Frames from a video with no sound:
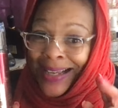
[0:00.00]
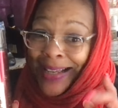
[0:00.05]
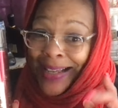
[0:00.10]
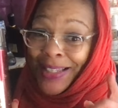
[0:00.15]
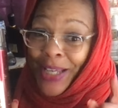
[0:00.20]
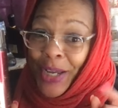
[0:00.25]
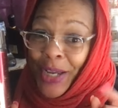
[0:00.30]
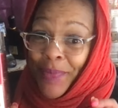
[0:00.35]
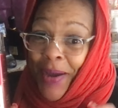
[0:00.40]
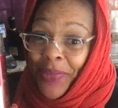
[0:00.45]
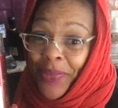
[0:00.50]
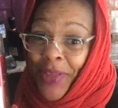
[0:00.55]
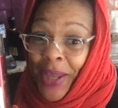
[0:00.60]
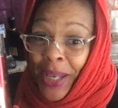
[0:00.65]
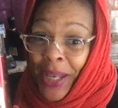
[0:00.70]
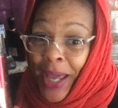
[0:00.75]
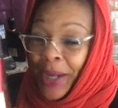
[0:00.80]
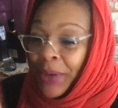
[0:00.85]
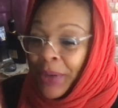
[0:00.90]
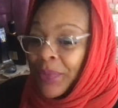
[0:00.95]
Tell you about that
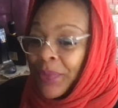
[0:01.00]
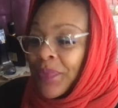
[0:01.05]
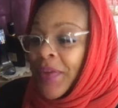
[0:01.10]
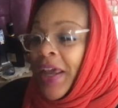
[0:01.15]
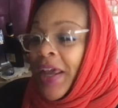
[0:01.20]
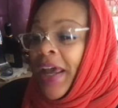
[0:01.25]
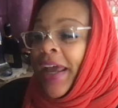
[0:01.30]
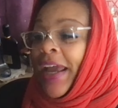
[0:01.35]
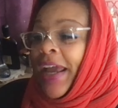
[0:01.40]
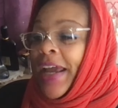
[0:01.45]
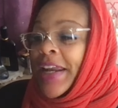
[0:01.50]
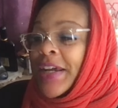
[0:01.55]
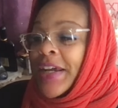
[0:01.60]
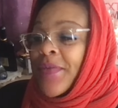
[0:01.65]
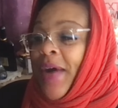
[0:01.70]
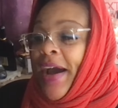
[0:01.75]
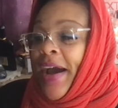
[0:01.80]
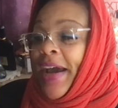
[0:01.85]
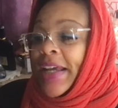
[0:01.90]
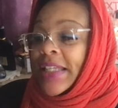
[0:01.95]
later
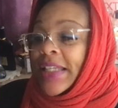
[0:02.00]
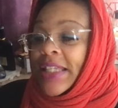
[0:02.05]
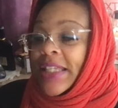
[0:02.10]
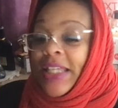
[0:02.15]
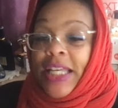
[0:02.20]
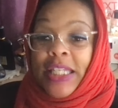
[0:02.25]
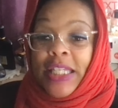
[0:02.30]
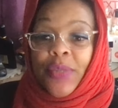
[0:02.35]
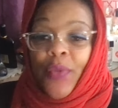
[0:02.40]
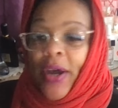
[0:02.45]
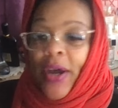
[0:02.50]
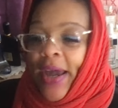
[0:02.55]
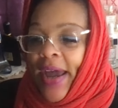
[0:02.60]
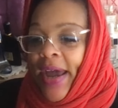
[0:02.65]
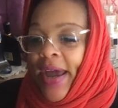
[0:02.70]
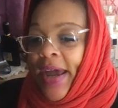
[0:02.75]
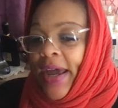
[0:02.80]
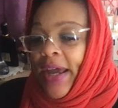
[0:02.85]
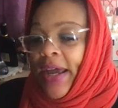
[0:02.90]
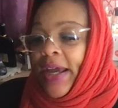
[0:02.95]
anyways this one
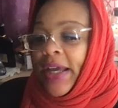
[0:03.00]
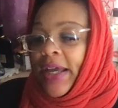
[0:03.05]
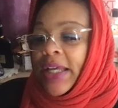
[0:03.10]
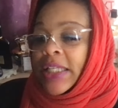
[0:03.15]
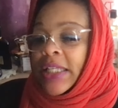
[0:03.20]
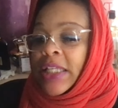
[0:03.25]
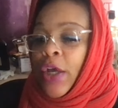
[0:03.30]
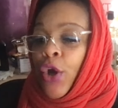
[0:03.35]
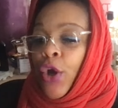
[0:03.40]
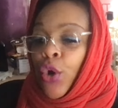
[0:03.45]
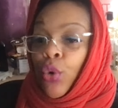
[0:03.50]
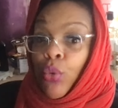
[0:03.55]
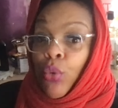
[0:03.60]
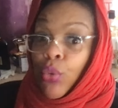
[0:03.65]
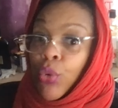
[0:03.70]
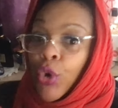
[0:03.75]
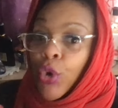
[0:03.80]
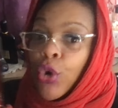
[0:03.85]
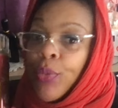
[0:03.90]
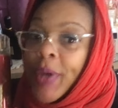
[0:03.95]
has
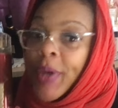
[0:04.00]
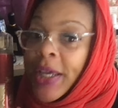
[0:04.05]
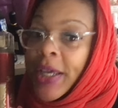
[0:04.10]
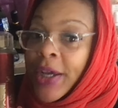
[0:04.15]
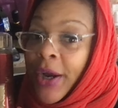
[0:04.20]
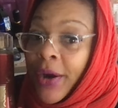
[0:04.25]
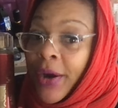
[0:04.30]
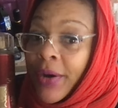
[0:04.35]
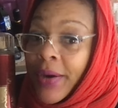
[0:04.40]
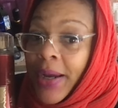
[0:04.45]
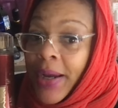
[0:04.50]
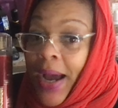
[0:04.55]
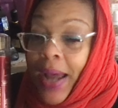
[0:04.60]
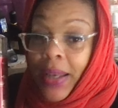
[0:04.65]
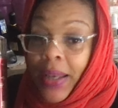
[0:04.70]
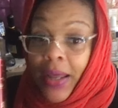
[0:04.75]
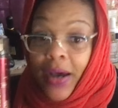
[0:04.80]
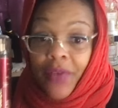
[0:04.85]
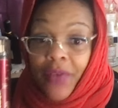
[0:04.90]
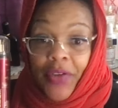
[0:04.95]
ruby currant i
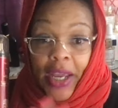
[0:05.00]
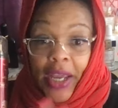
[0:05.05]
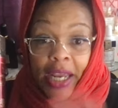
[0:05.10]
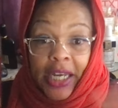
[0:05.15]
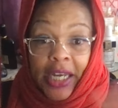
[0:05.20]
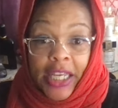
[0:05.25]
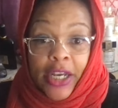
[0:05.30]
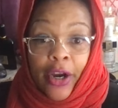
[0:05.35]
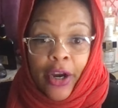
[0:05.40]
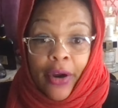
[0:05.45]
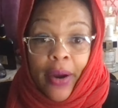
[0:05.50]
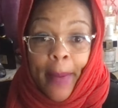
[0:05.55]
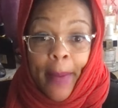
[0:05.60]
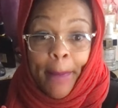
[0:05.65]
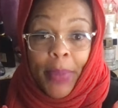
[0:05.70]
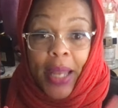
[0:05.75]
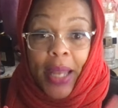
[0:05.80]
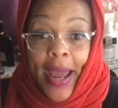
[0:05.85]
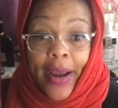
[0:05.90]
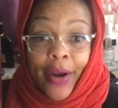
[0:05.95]
love any currant
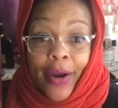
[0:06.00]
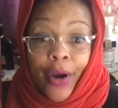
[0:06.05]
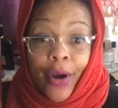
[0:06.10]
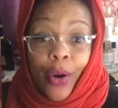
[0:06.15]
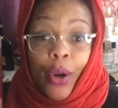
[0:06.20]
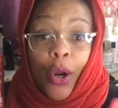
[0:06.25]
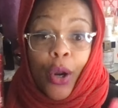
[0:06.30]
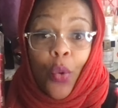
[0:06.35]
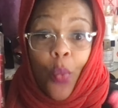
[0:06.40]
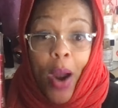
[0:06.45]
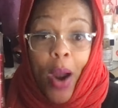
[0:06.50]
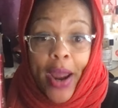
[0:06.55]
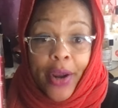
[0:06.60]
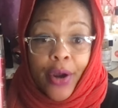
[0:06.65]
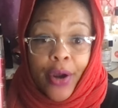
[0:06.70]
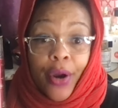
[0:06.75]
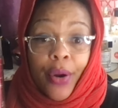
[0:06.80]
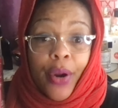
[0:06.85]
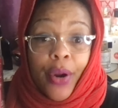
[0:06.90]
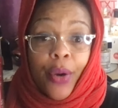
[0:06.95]
black currant white
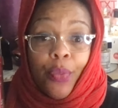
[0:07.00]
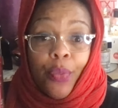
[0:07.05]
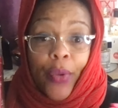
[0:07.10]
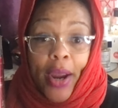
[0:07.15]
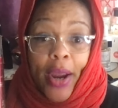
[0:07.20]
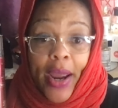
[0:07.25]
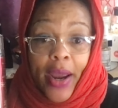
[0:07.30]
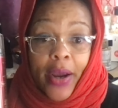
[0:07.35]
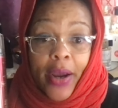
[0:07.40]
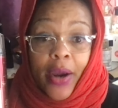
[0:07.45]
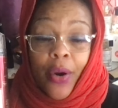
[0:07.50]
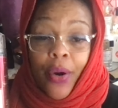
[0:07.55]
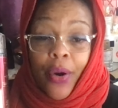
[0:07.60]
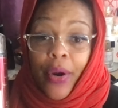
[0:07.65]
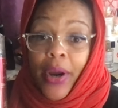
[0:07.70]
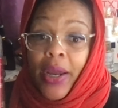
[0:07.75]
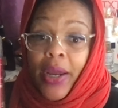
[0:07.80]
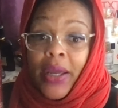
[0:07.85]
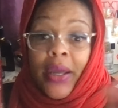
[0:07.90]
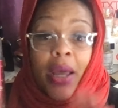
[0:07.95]
currant red
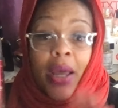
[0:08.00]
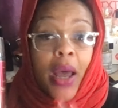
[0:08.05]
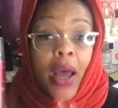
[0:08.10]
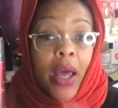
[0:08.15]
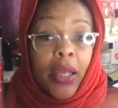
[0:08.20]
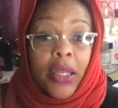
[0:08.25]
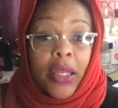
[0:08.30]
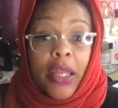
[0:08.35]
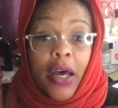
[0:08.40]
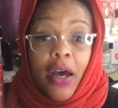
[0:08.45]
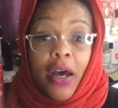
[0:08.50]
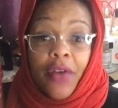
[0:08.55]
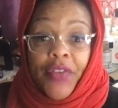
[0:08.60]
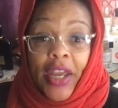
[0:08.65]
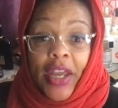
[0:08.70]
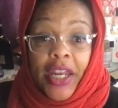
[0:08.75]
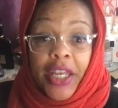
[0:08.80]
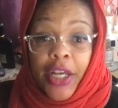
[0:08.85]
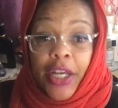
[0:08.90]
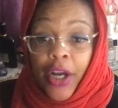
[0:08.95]
currant love
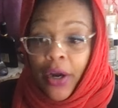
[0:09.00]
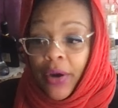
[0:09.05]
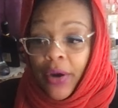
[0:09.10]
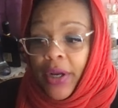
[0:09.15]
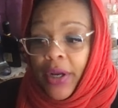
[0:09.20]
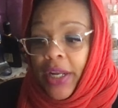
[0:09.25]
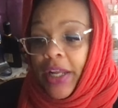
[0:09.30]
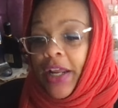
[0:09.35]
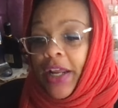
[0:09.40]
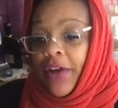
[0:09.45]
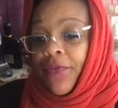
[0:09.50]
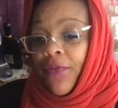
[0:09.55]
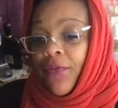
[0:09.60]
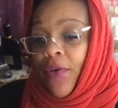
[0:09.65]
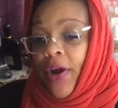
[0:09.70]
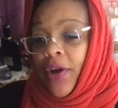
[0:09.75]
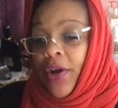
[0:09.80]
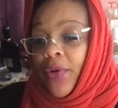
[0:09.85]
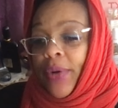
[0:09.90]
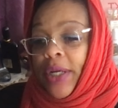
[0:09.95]
any currant in a
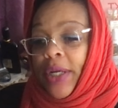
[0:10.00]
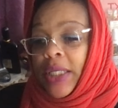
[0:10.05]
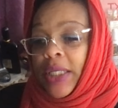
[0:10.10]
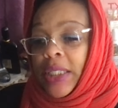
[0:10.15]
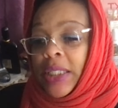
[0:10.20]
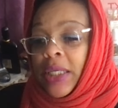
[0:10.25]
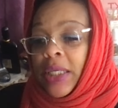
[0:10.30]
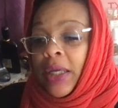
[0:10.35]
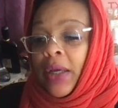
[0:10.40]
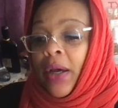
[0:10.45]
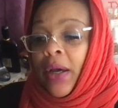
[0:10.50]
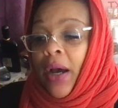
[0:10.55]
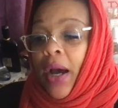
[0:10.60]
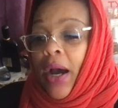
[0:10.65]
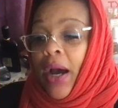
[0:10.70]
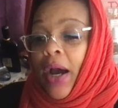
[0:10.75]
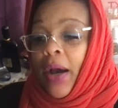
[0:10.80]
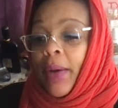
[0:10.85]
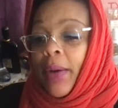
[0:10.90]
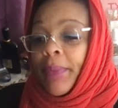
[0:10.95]
fragrance
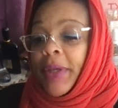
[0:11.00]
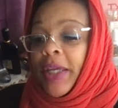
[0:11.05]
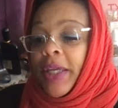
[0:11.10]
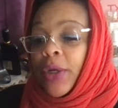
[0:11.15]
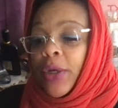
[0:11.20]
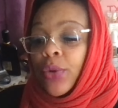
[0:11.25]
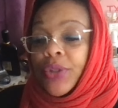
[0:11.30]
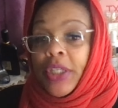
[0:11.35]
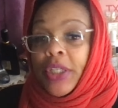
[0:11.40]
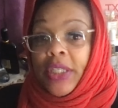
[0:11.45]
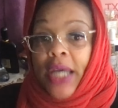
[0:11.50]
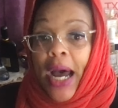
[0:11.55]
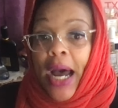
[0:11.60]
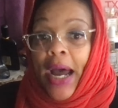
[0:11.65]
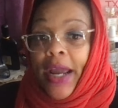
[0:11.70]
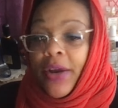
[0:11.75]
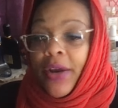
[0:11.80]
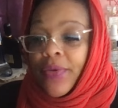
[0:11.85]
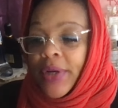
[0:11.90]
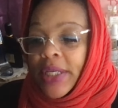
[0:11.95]
um, gilded
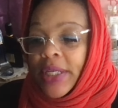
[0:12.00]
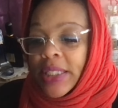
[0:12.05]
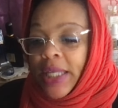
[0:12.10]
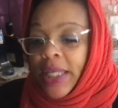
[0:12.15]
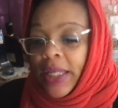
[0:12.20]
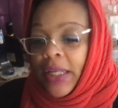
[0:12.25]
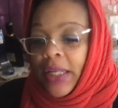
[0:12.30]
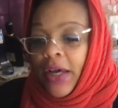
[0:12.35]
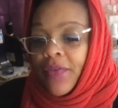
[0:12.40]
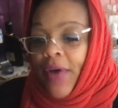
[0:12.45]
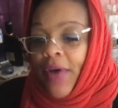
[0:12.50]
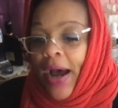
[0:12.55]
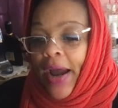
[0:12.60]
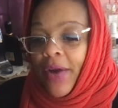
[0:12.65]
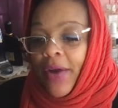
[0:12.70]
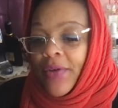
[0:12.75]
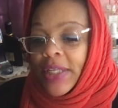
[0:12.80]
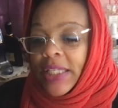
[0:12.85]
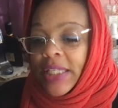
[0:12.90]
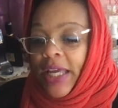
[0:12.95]
iris i love
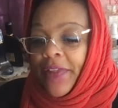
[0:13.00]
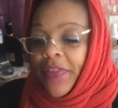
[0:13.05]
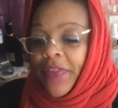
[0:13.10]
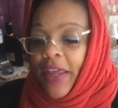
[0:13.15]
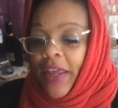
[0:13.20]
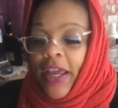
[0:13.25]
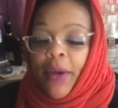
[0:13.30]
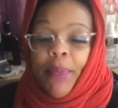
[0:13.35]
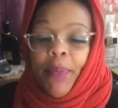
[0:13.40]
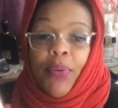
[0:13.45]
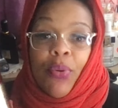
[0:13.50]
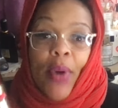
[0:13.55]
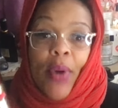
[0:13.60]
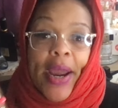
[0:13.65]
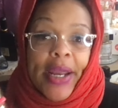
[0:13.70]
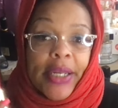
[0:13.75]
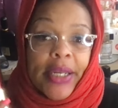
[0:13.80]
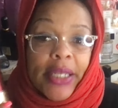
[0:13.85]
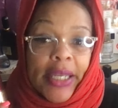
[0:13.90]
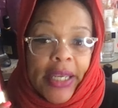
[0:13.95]
iris and then
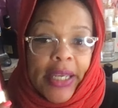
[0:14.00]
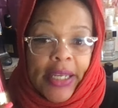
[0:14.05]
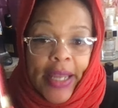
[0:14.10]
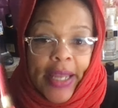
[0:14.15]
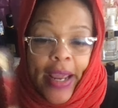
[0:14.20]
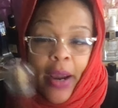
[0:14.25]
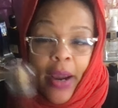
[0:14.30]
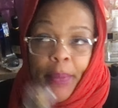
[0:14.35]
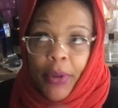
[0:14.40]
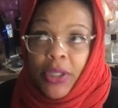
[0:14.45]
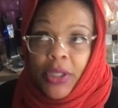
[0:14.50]
praline amber